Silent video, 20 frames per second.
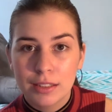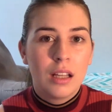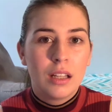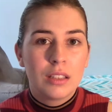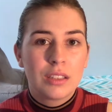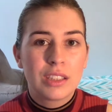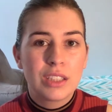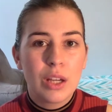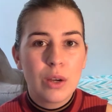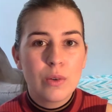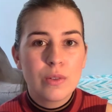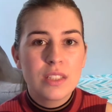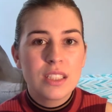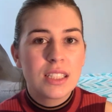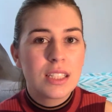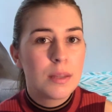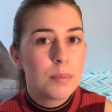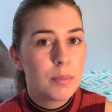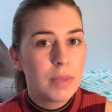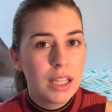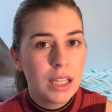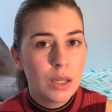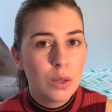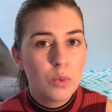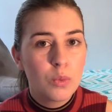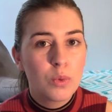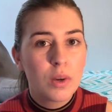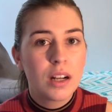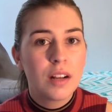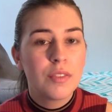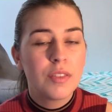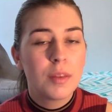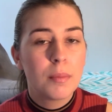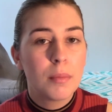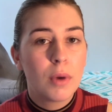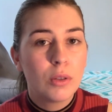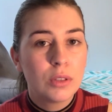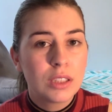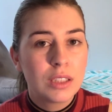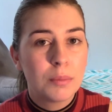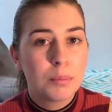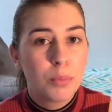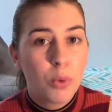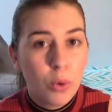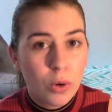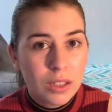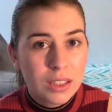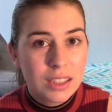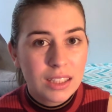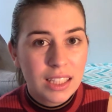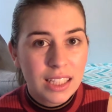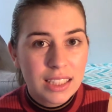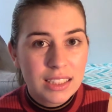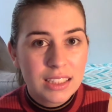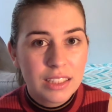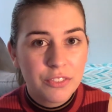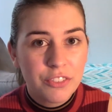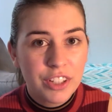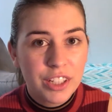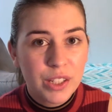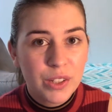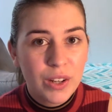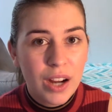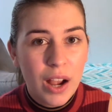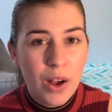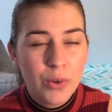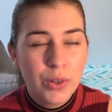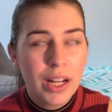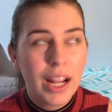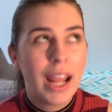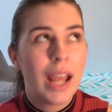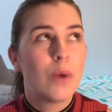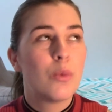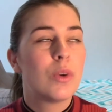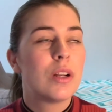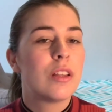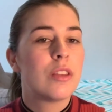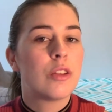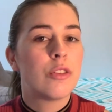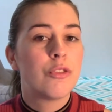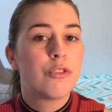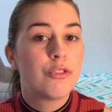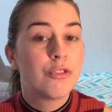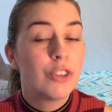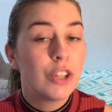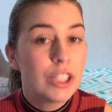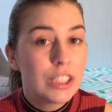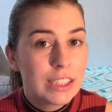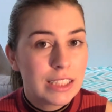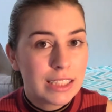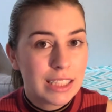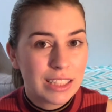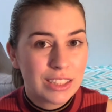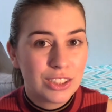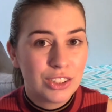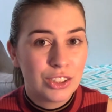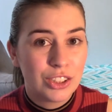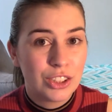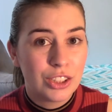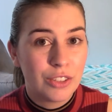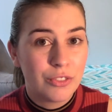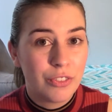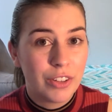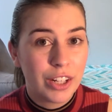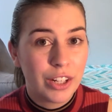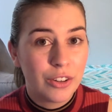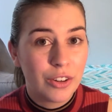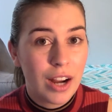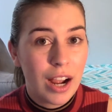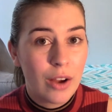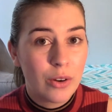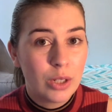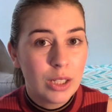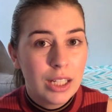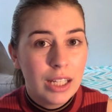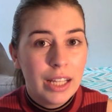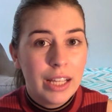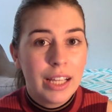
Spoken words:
So to me, one of the most important things to figure out, and one of the first things you should figure out,